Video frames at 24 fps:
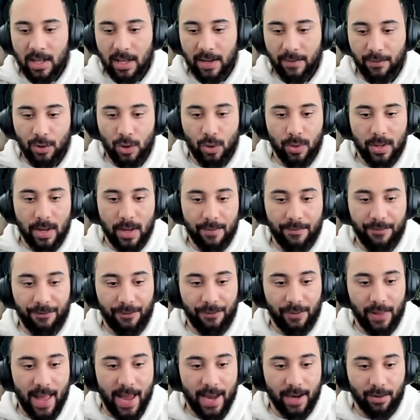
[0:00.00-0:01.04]
If you do it on
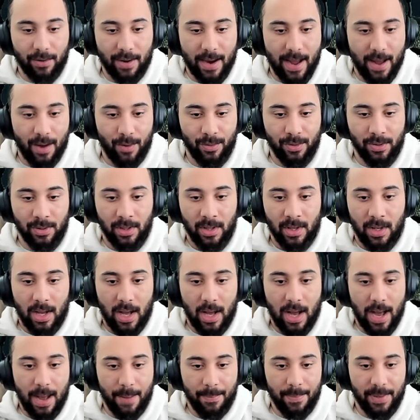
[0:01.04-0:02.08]
flat ground,
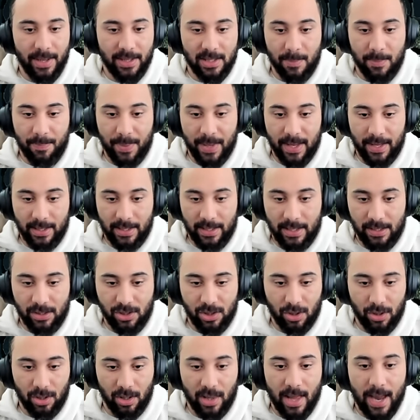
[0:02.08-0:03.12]
um, it's a bit
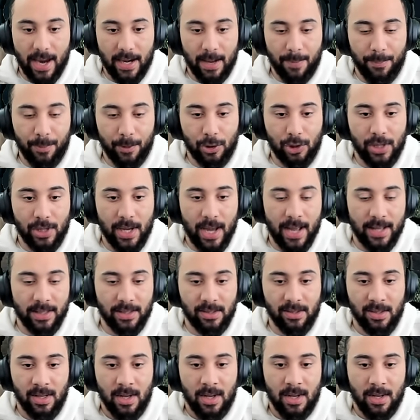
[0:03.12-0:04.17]
easier to line up your
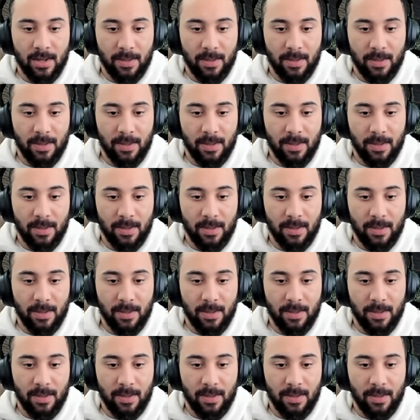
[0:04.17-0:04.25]
shots.